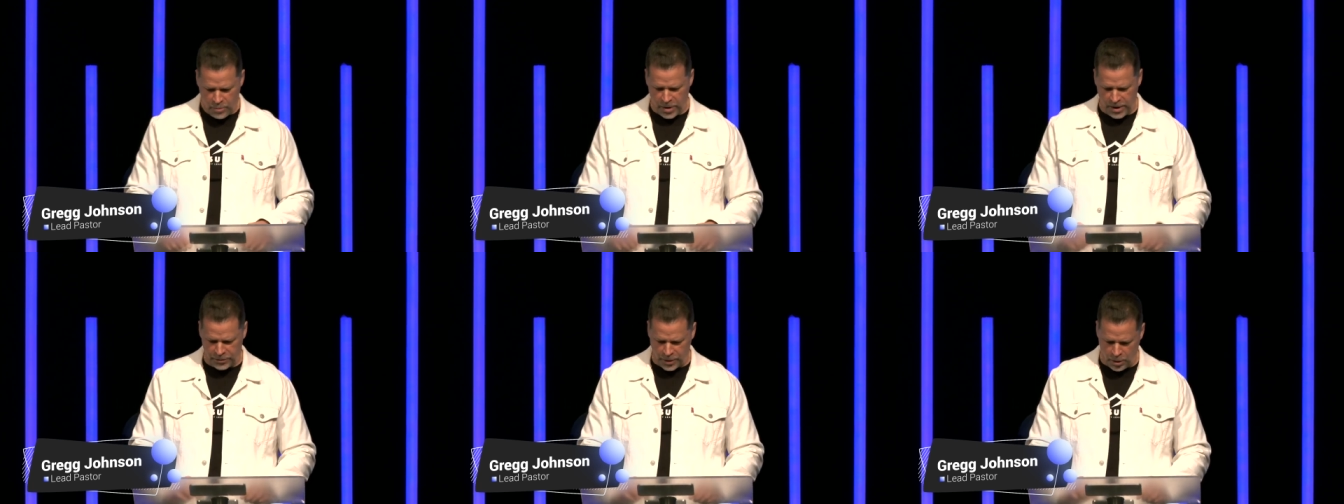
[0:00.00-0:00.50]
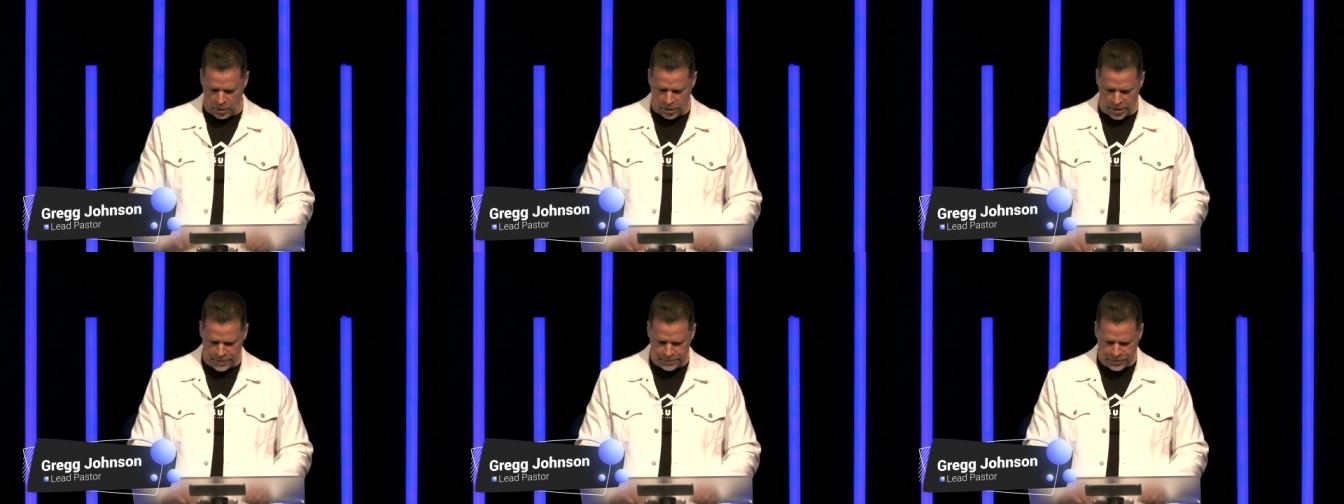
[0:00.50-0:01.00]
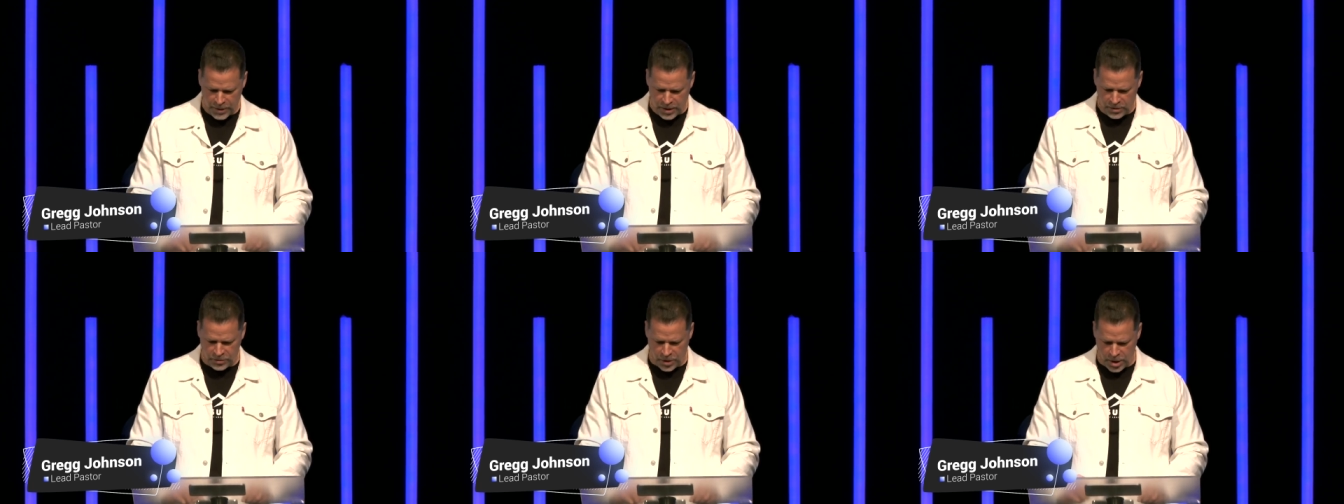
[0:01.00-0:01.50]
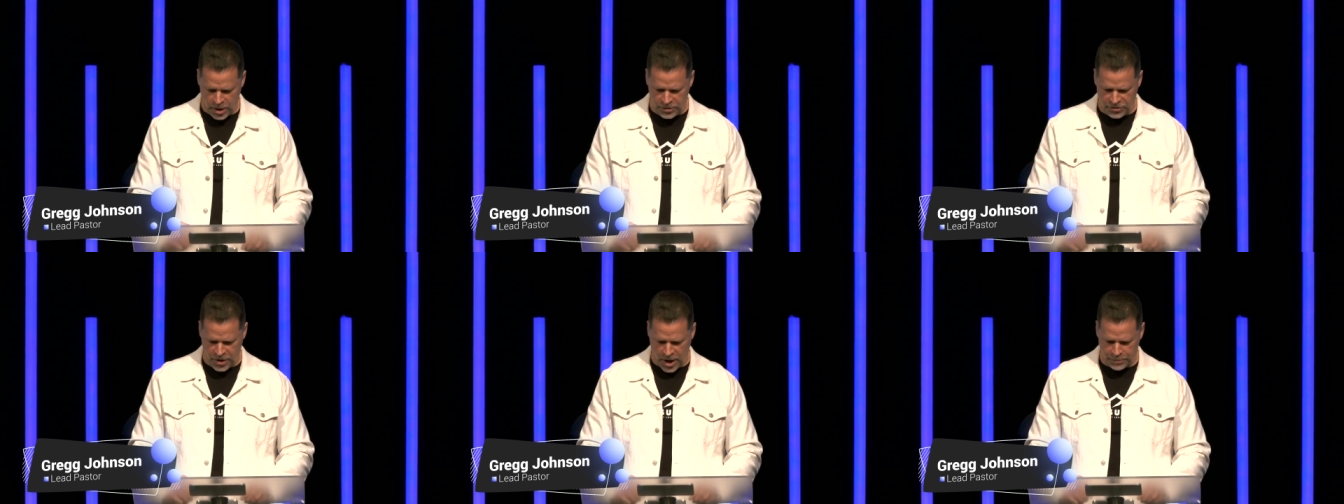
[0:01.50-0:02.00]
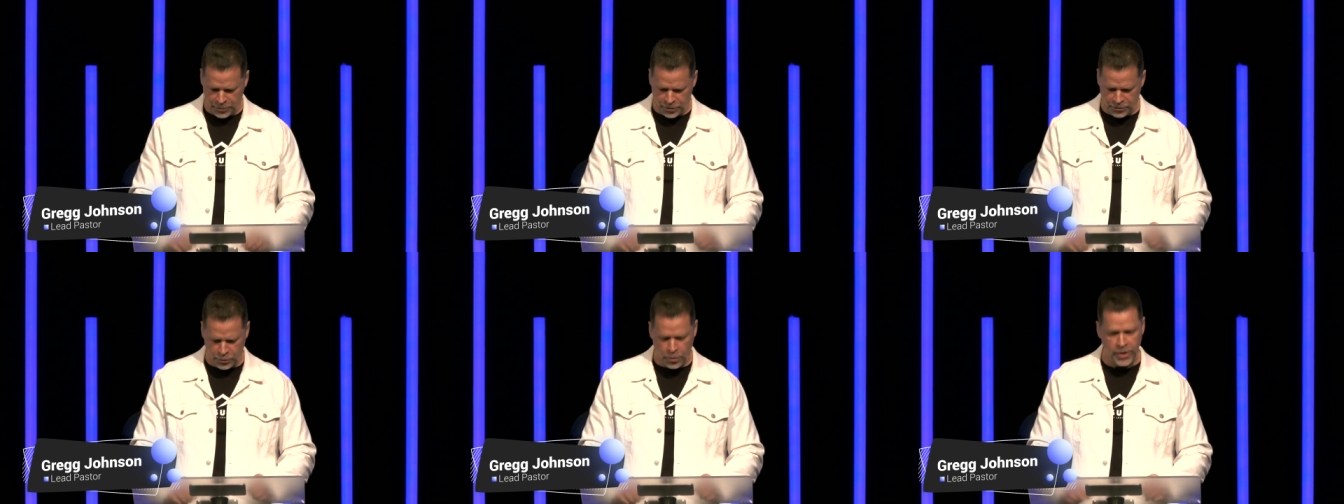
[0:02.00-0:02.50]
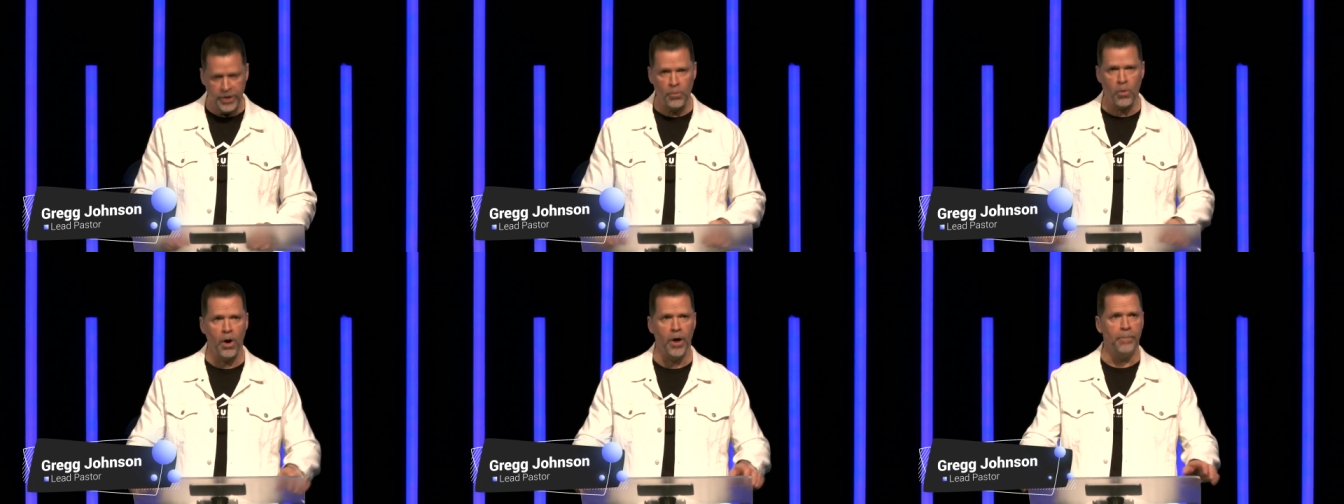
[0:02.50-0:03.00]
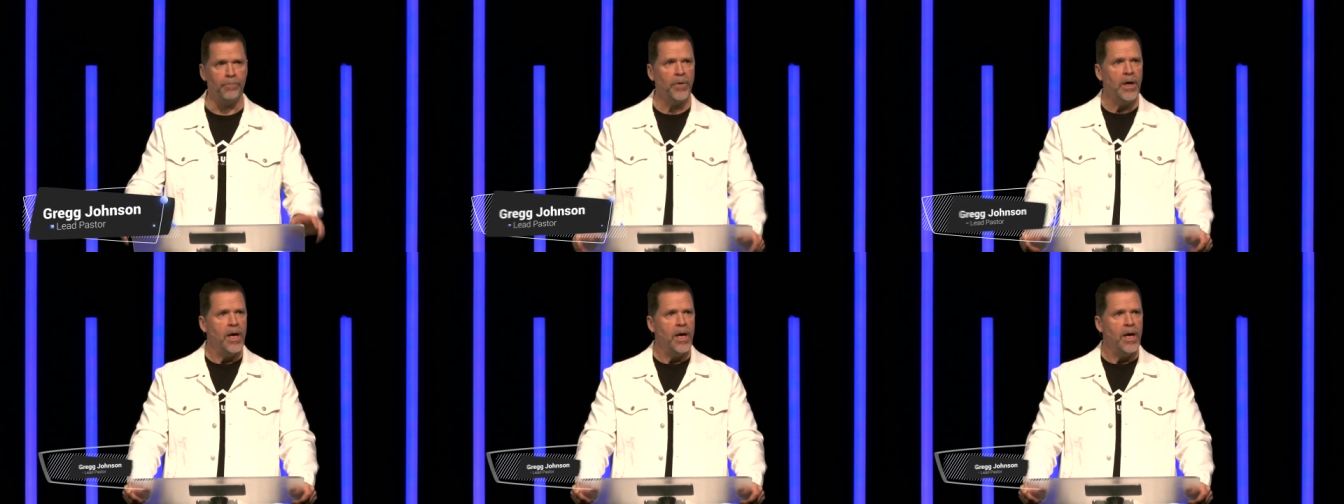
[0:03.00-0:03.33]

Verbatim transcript: Praise the Lord. John chapter 21.